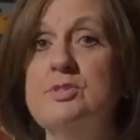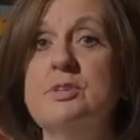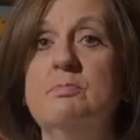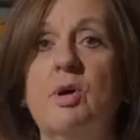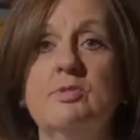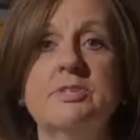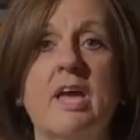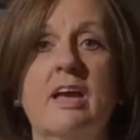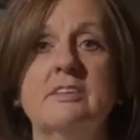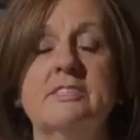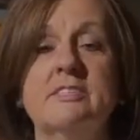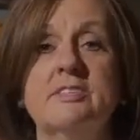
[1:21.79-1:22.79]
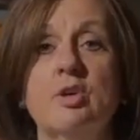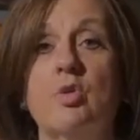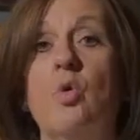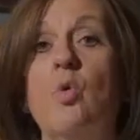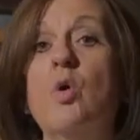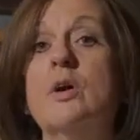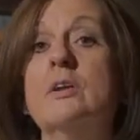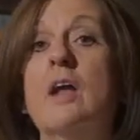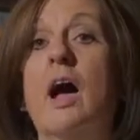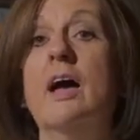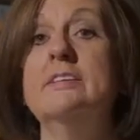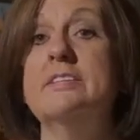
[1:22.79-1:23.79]
in most cases, they're
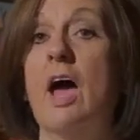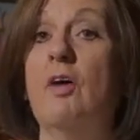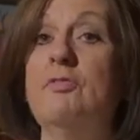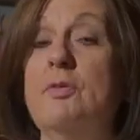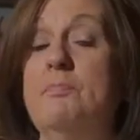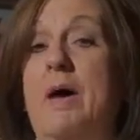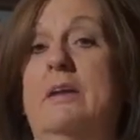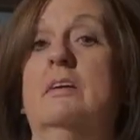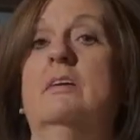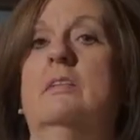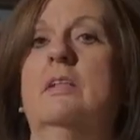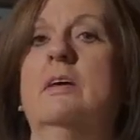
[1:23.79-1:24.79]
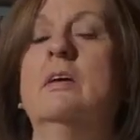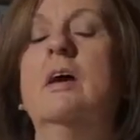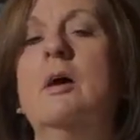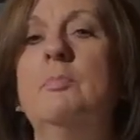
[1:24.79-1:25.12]
organized alphabetically,